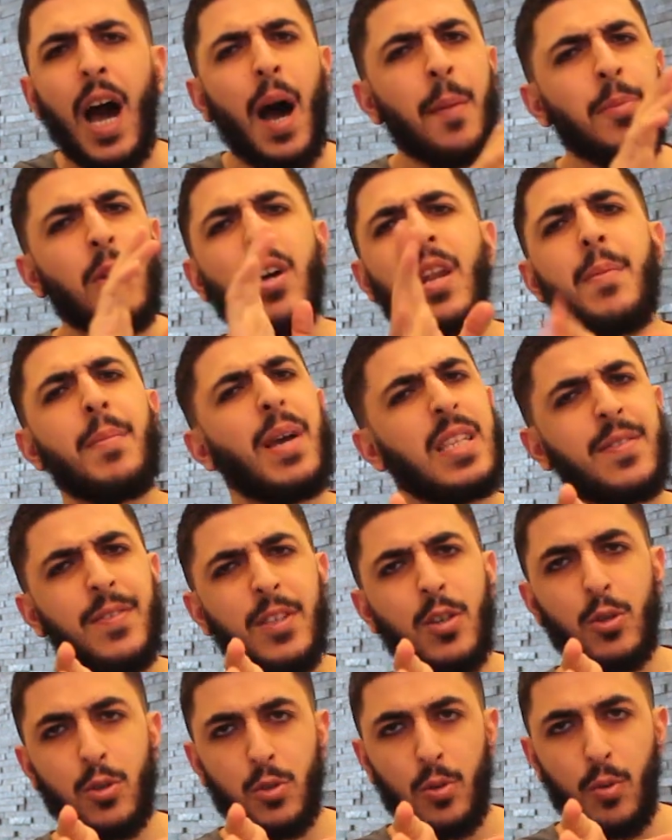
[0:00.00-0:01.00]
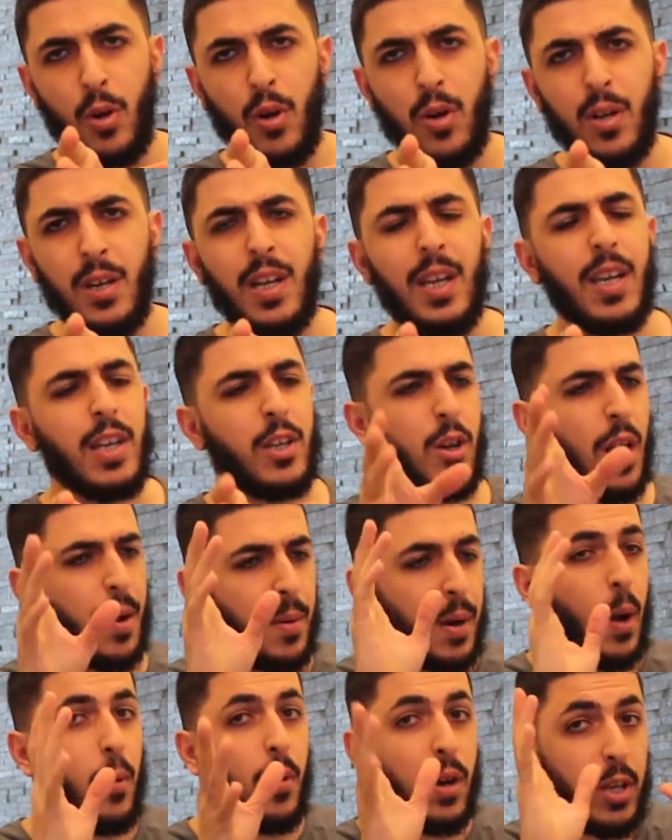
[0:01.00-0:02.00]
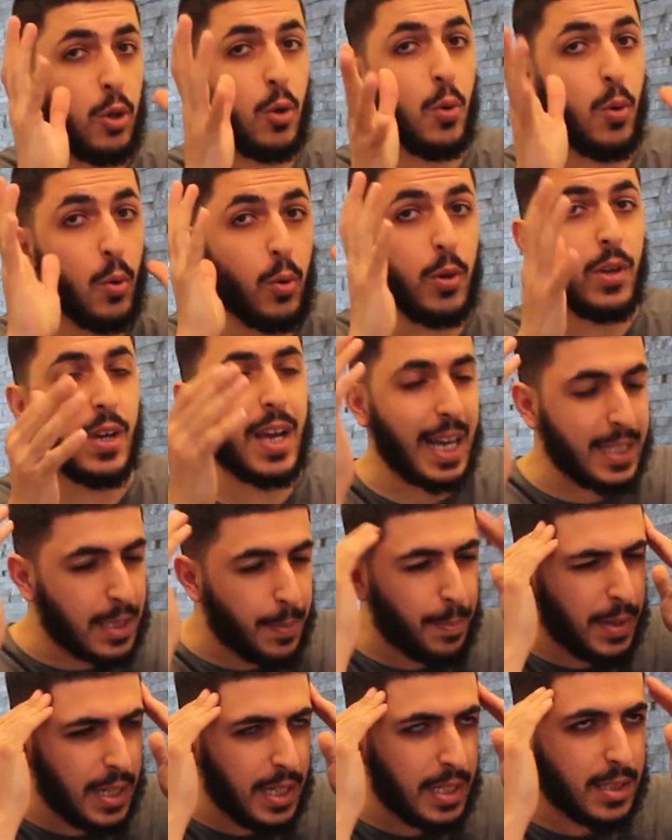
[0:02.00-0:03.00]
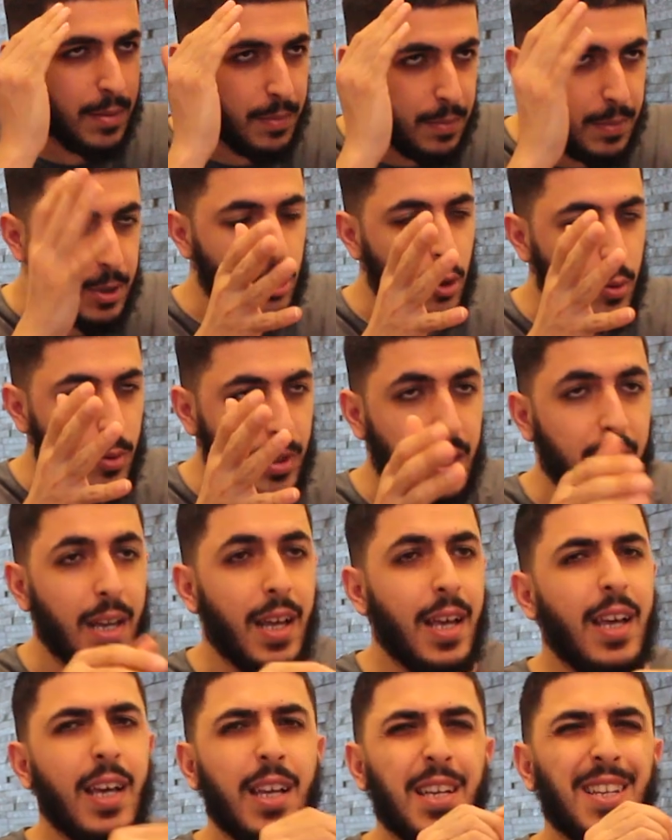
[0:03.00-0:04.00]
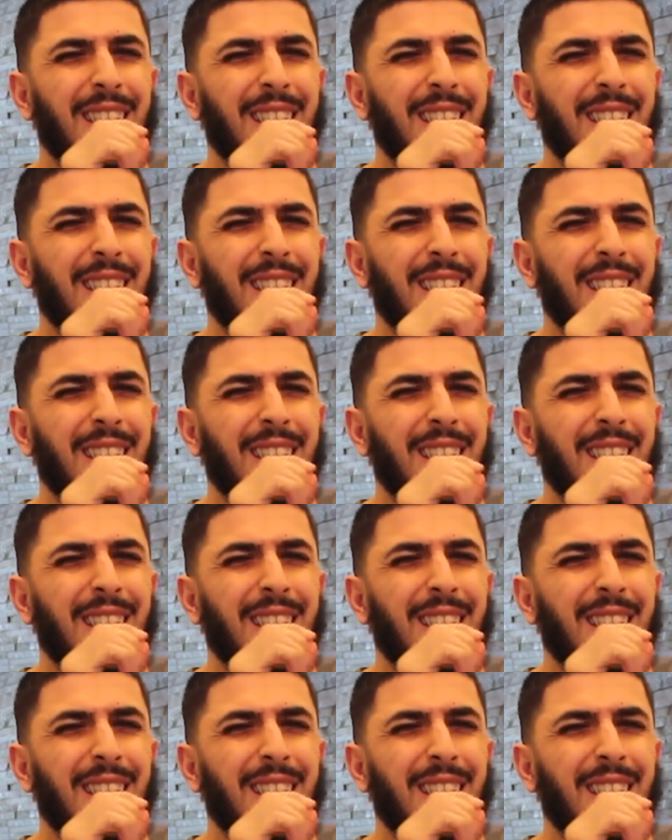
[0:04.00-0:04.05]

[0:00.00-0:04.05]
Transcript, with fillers: I'm not gonna make this video too long. You know, I want you all you guys to please be tuned in.